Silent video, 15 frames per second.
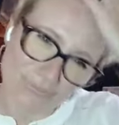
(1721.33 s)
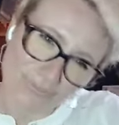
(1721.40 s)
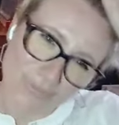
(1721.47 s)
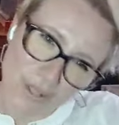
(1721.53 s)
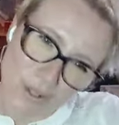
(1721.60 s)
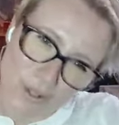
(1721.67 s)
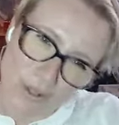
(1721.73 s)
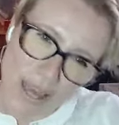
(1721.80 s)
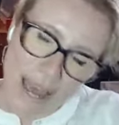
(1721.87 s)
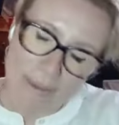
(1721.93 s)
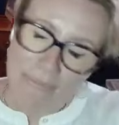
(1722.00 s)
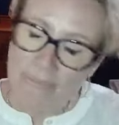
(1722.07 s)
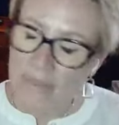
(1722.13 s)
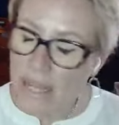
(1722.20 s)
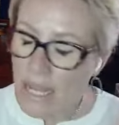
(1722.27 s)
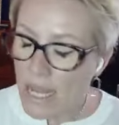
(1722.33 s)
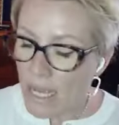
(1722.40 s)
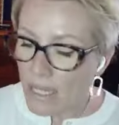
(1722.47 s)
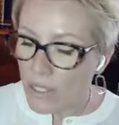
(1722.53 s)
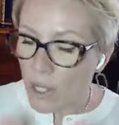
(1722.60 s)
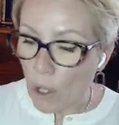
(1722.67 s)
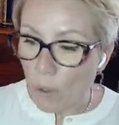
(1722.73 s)
don't do that.
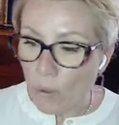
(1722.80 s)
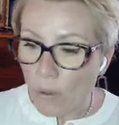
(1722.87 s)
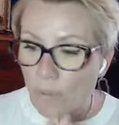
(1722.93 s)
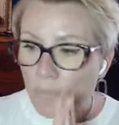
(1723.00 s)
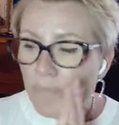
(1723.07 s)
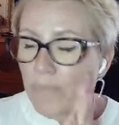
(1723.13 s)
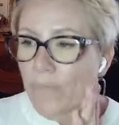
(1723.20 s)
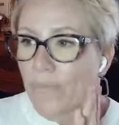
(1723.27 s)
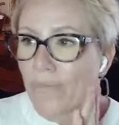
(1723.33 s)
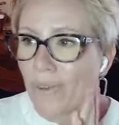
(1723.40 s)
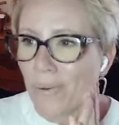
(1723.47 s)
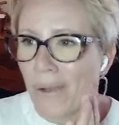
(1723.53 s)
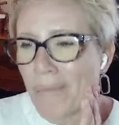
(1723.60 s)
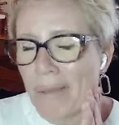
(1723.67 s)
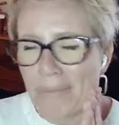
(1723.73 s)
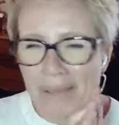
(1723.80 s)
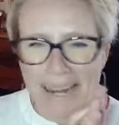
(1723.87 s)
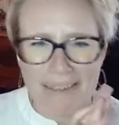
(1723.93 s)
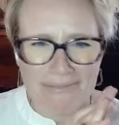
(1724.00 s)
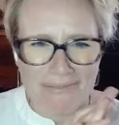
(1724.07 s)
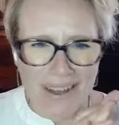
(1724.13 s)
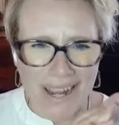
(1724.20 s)
So, well, maybe
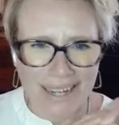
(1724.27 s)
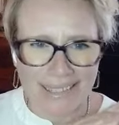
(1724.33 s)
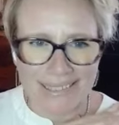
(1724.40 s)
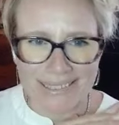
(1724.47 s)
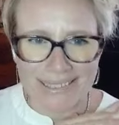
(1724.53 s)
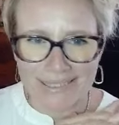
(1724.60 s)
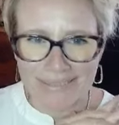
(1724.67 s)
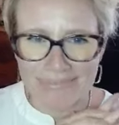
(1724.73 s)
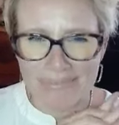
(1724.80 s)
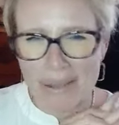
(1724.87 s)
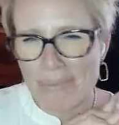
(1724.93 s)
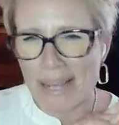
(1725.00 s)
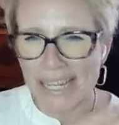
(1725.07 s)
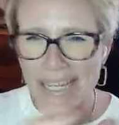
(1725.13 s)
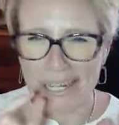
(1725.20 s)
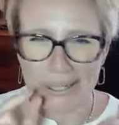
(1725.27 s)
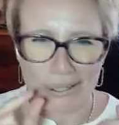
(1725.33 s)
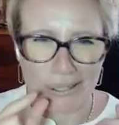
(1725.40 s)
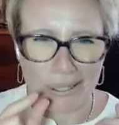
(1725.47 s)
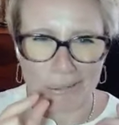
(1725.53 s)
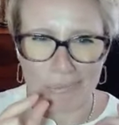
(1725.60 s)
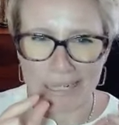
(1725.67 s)
not fine. Maybe I care a
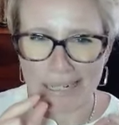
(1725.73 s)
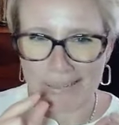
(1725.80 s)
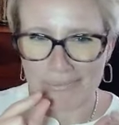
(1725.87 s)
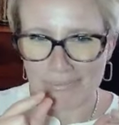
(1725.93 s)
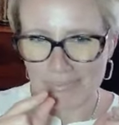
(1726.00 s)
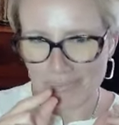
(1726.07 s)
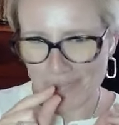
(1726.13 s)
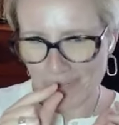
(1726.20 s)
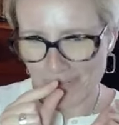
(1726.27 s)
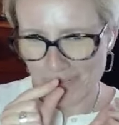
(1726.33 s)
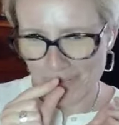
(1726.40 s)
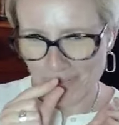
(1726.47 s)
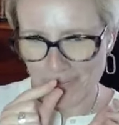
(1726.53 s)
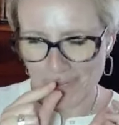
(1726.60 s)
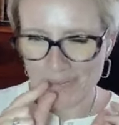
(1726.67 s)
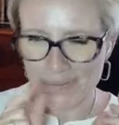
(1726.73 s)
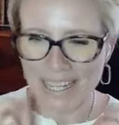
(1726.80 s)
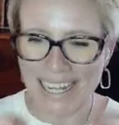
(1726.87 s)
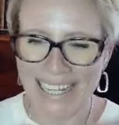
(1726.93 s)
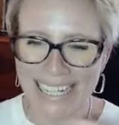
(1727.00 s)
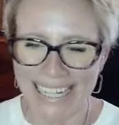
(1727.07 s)
little bit.